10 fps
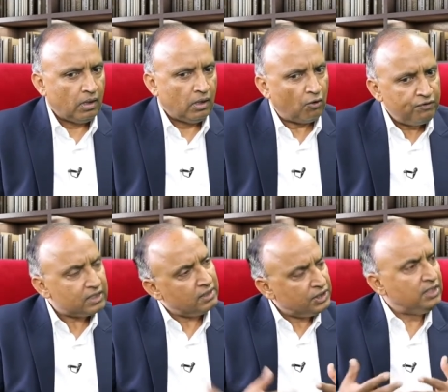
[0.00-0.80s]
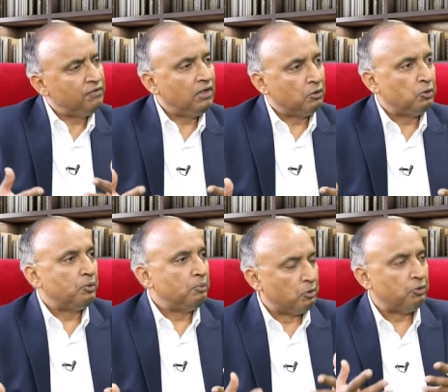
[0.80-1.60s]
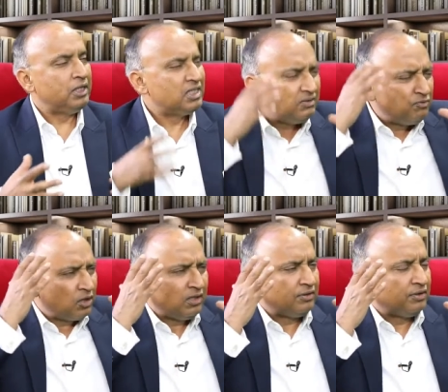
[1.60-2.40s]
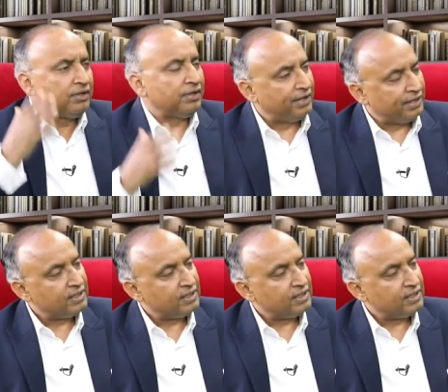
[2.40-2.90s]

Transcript: obviously she will know more is what the thinking is.